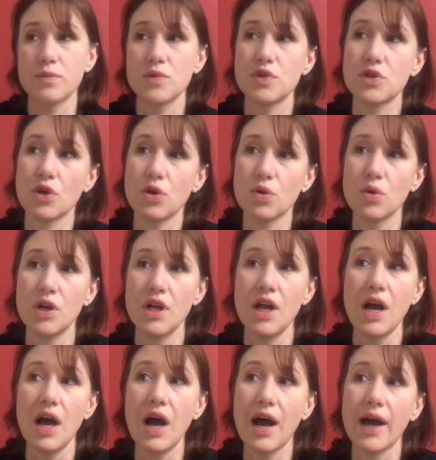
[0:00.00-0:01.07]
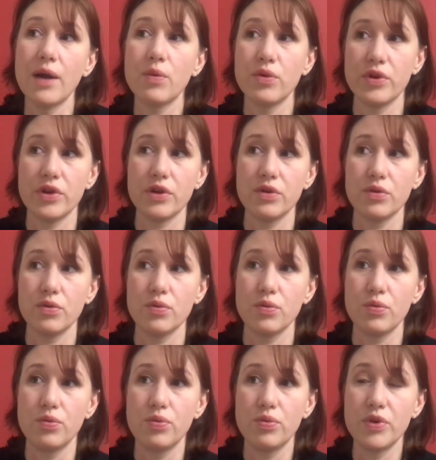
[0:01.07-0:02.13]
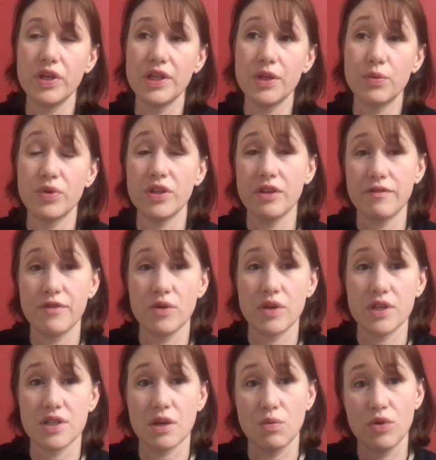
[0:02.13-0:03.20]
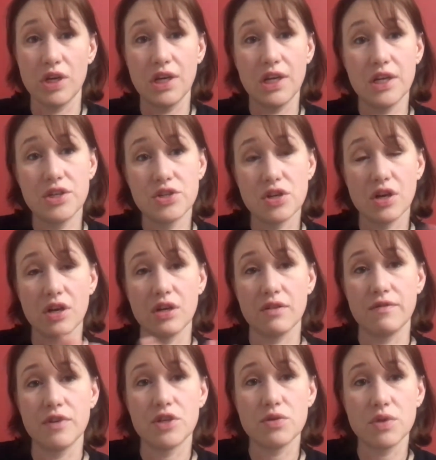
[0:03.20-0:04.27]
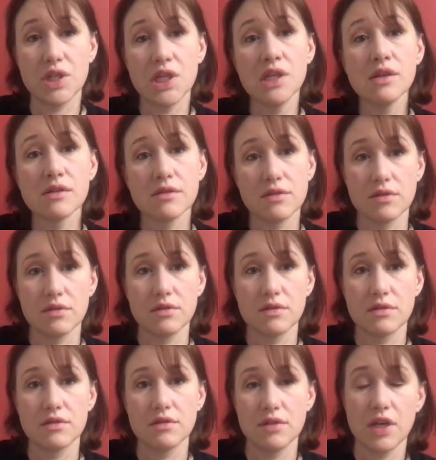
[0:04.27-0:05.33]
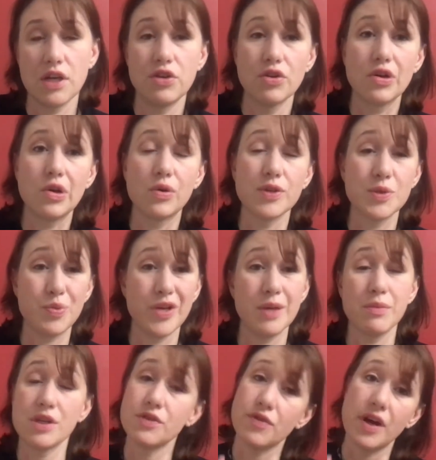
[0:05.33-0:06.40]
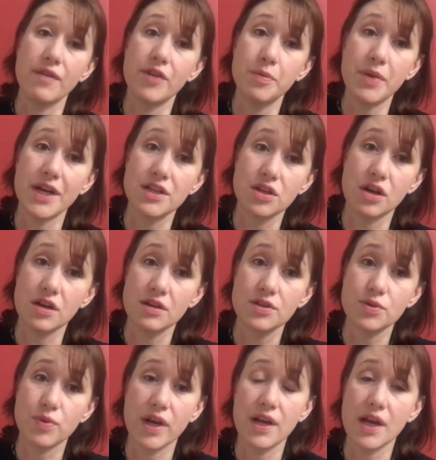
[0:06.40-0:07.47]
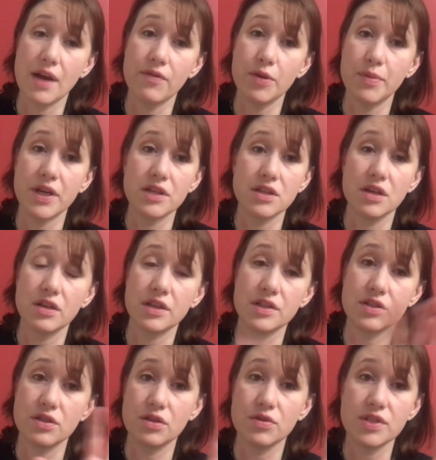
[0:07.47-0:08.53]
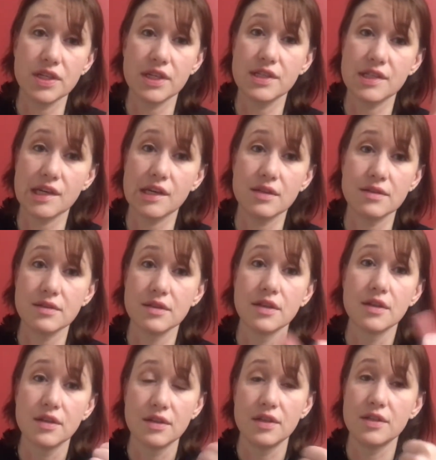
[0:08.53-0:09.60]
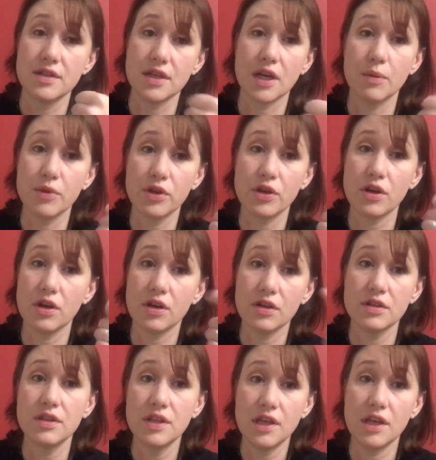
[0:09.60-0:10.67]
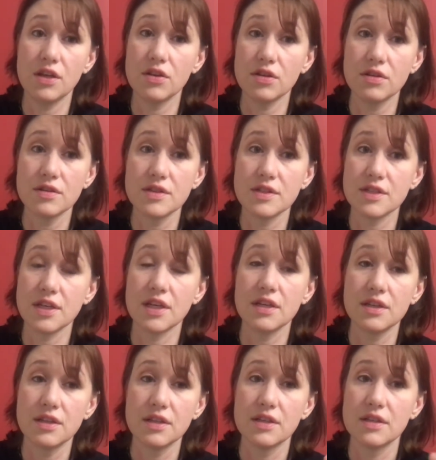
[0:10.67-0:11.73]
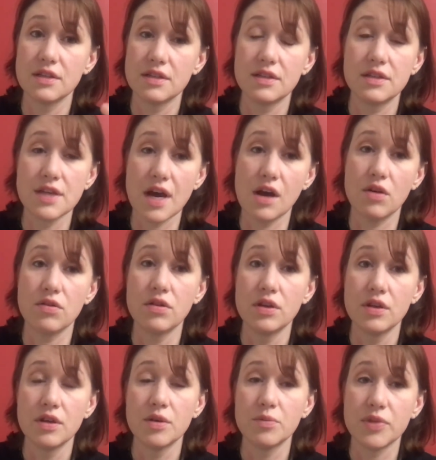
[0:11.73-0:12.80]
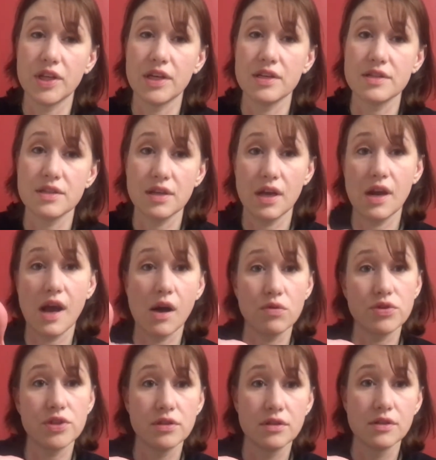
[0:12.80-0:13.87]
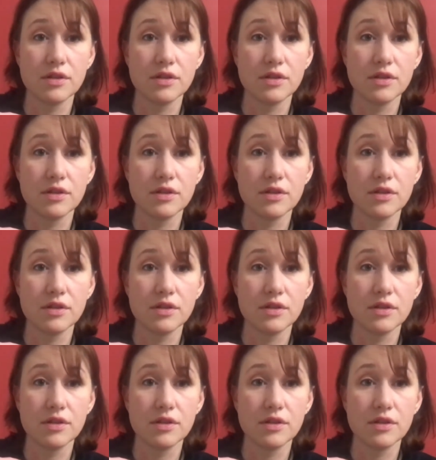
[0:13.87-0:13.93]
So I would really, really focus on working each dog individually. And your goal is pretty much for every pet dogs, right? Every pet dog needs to know 6 things. Needs to come when they're called, heel, sit, down, place, and out.